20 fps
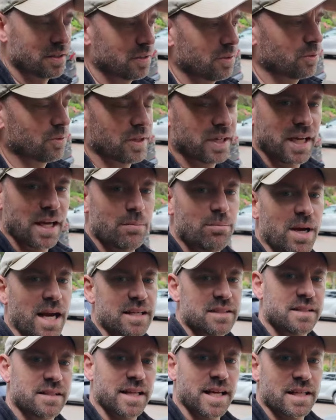We're gonna head
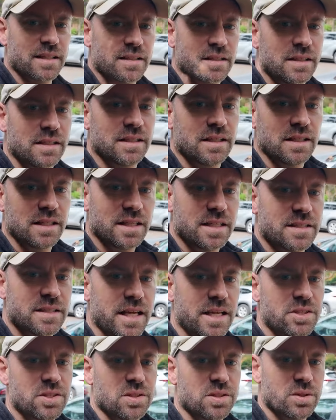back to that
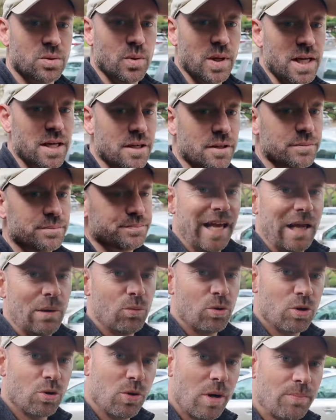Station Square, and
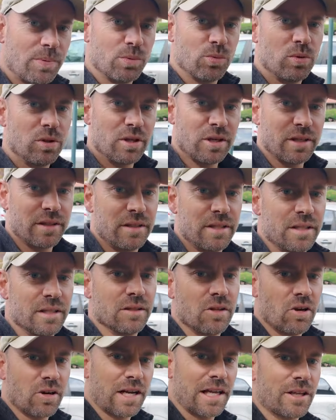we'll go up and we'll look at the
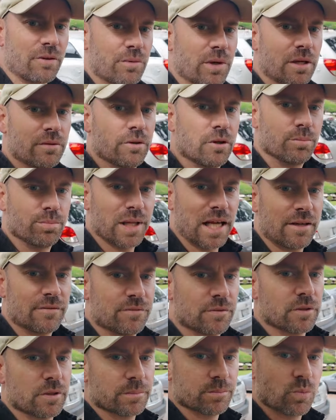Long Island Railroad
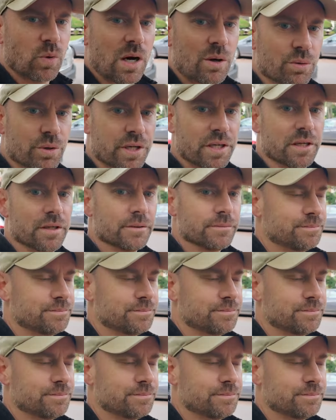platform while we're here.